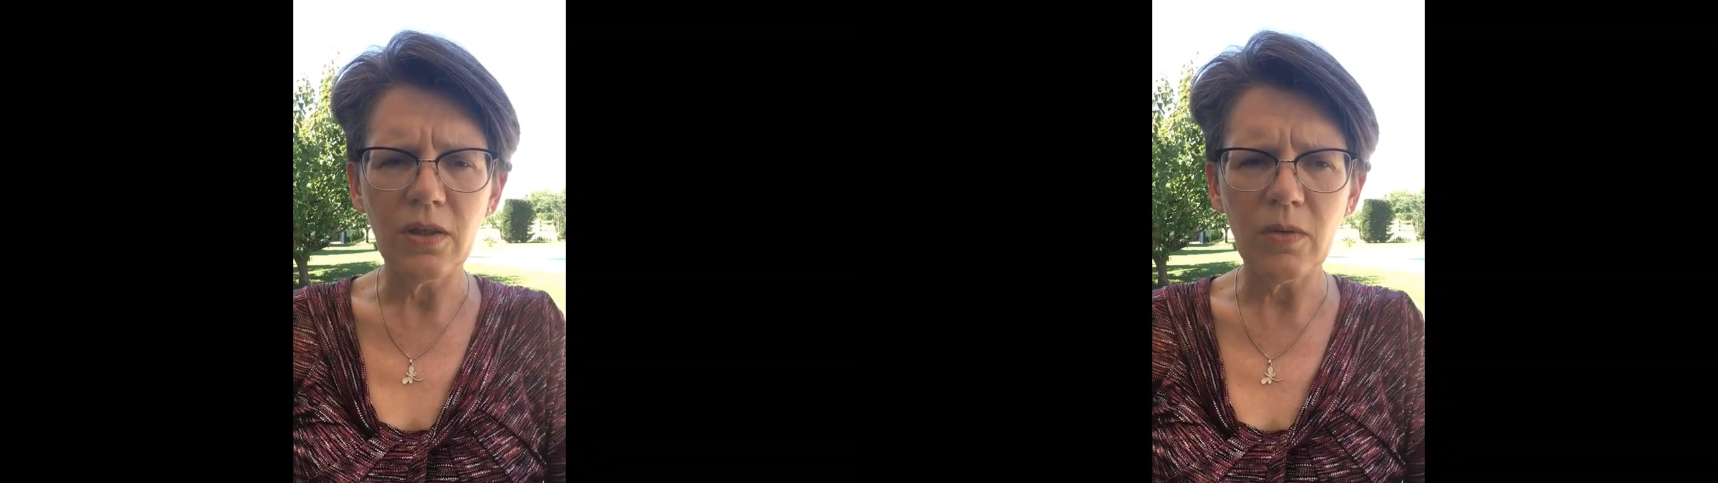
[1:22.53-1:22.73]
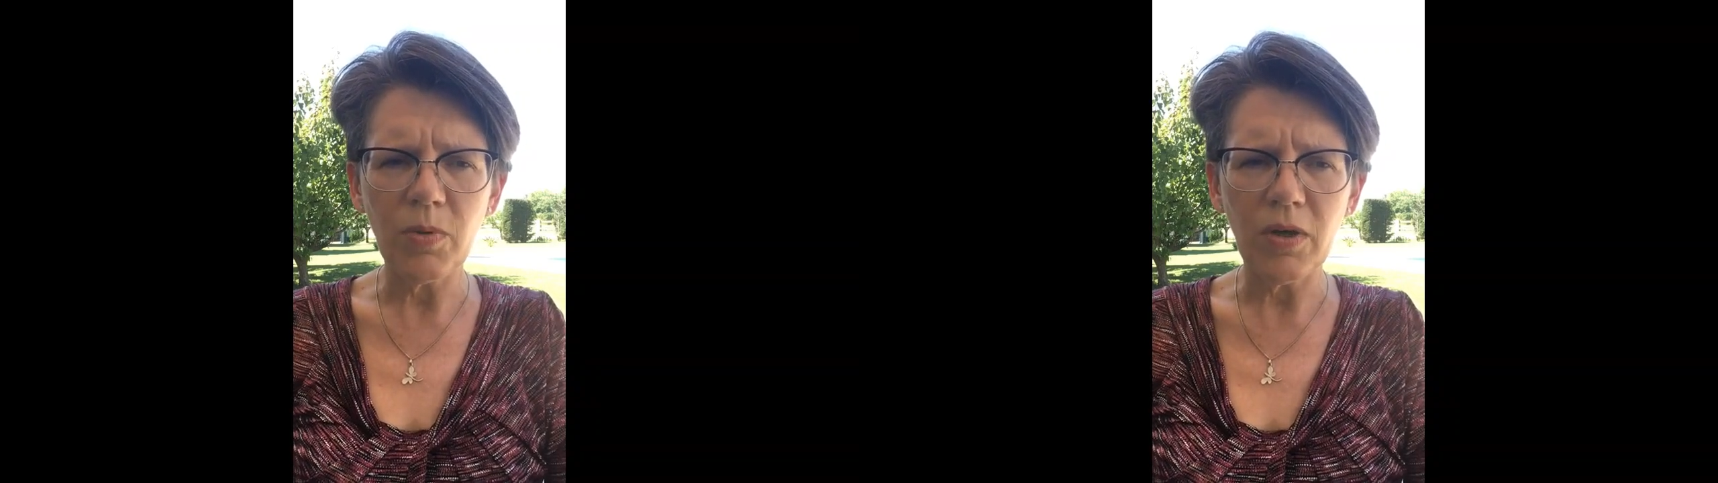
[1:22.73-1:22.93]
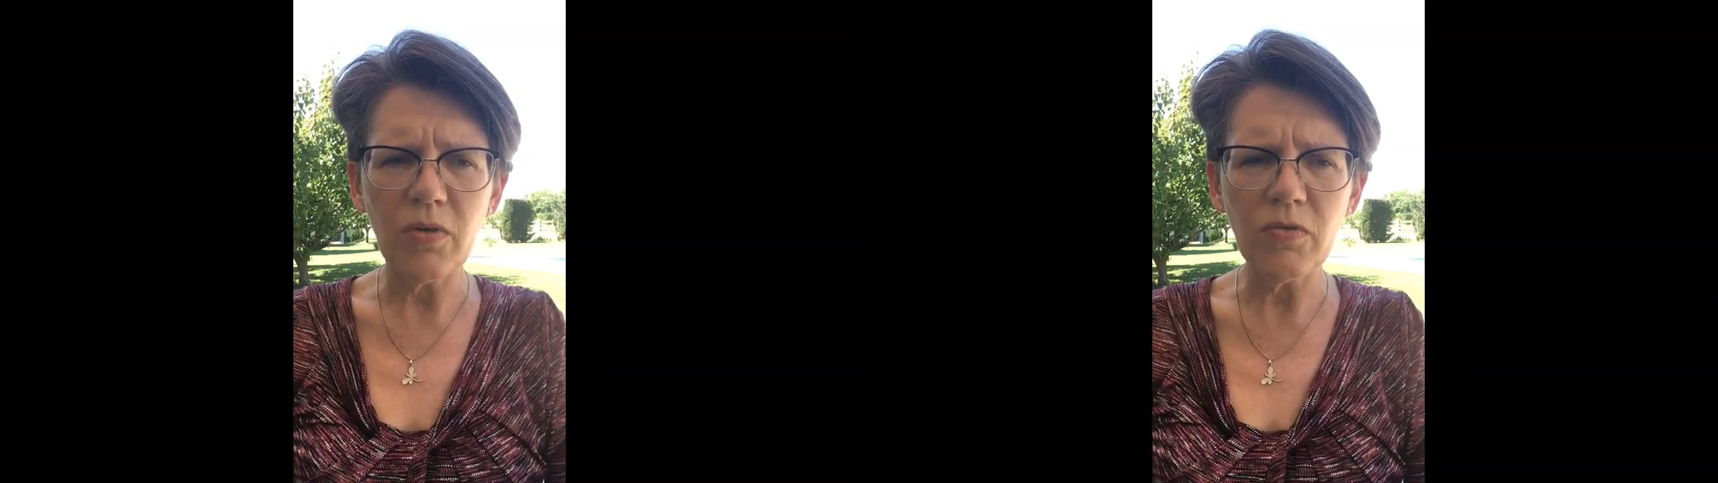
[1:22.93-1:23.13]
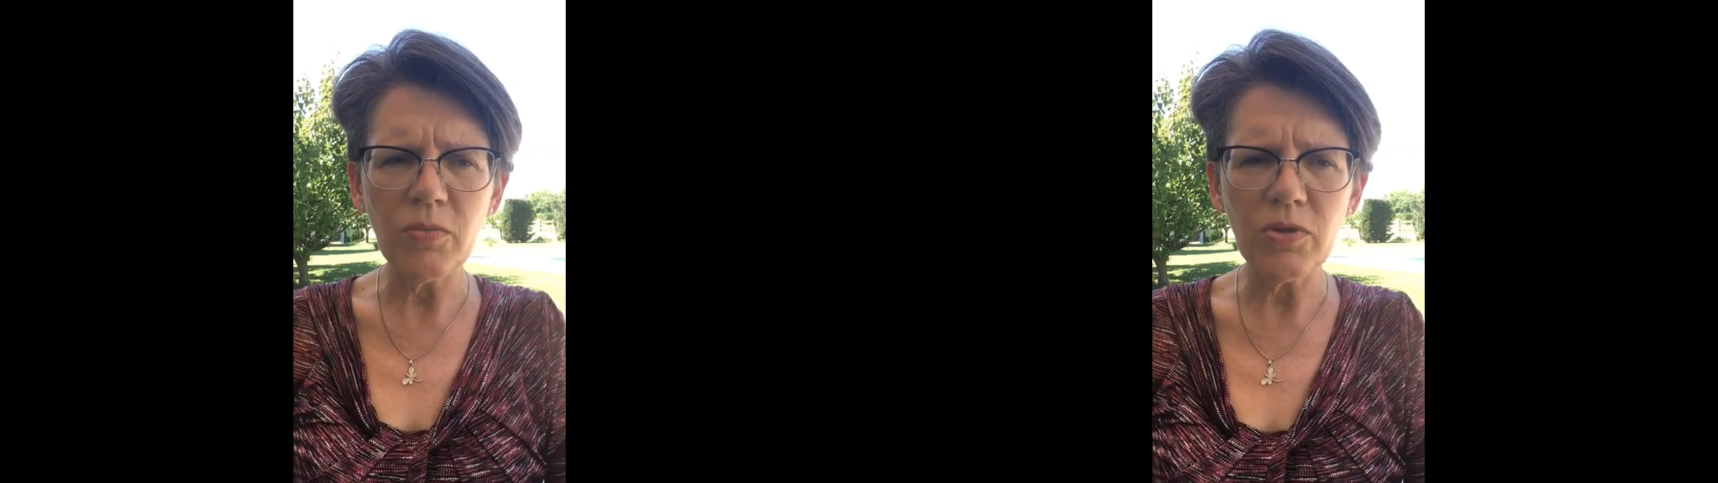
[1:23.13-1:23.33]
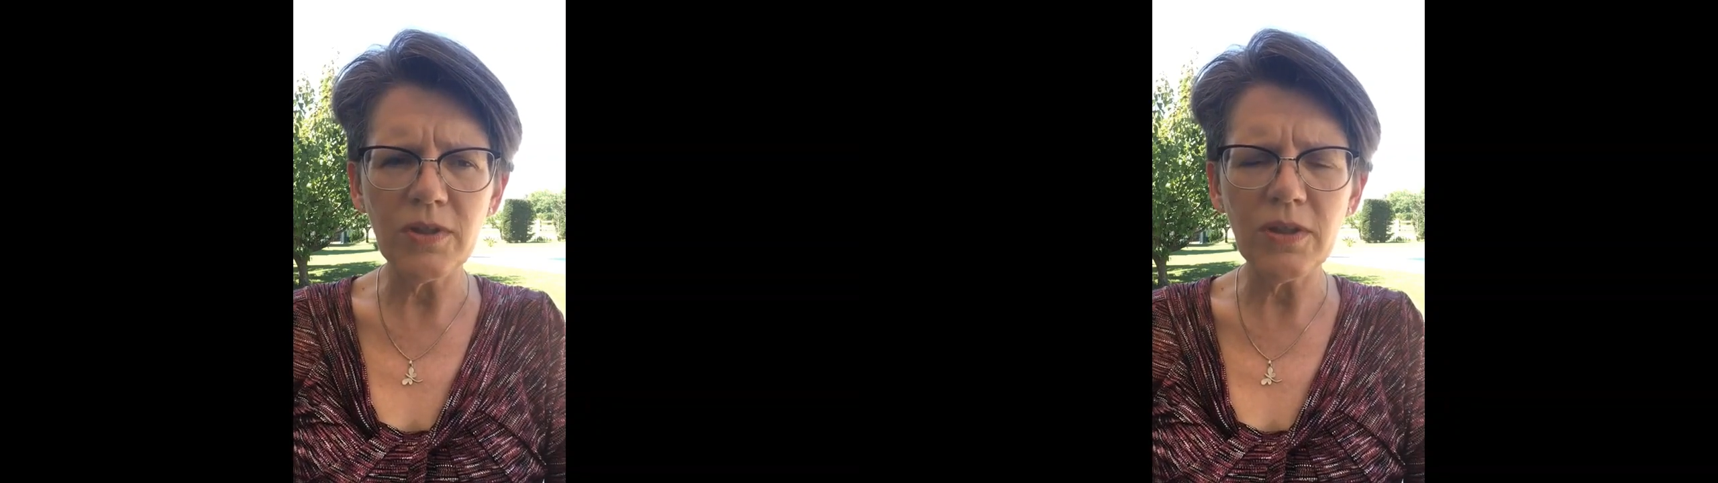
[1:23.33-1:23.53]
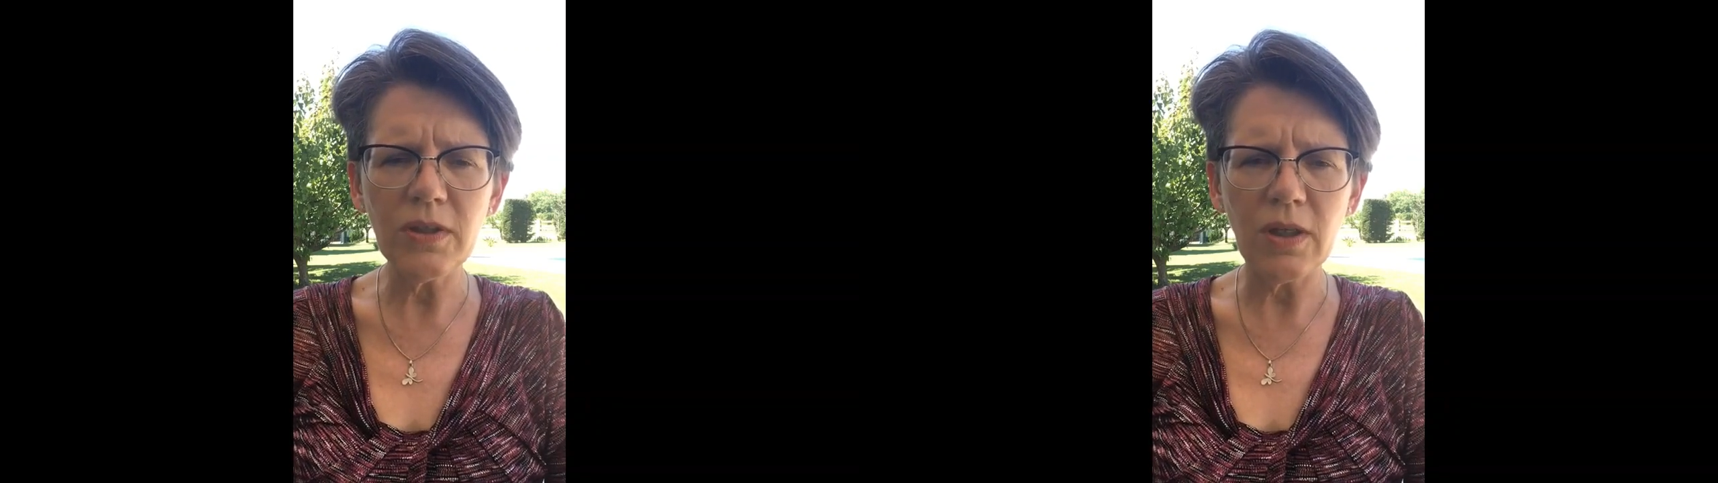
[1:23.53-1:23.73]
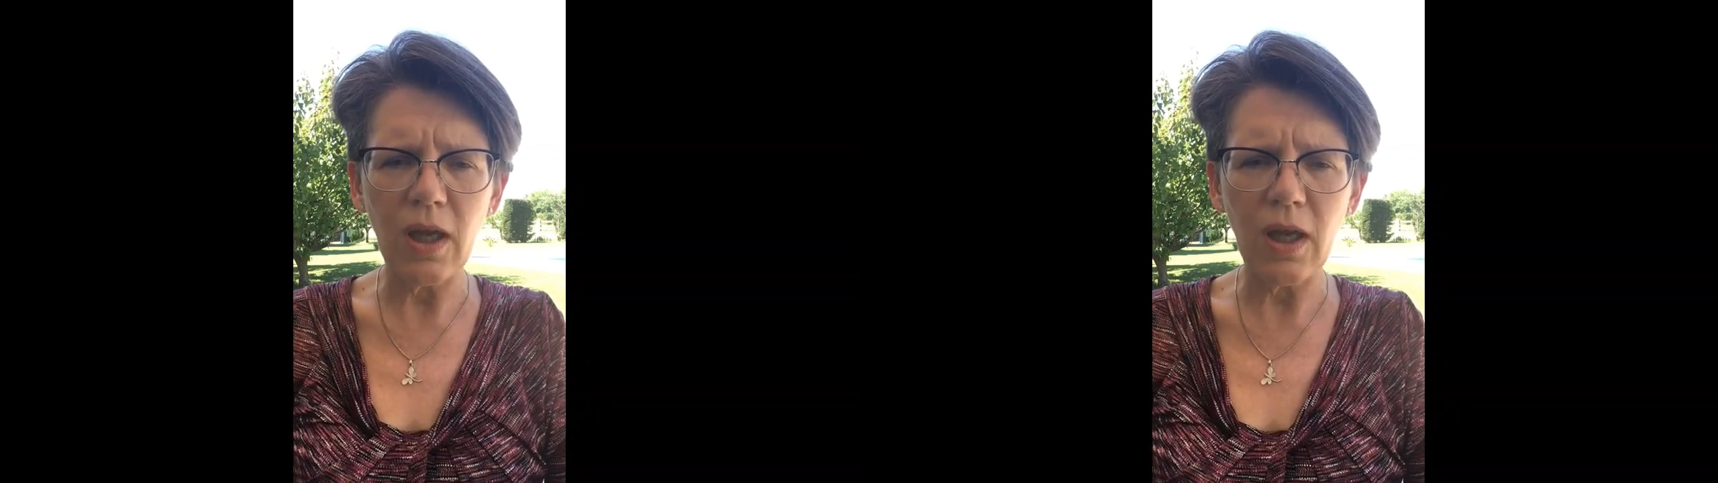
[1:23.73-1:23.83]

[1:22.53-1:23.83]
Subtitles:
The Power of Music,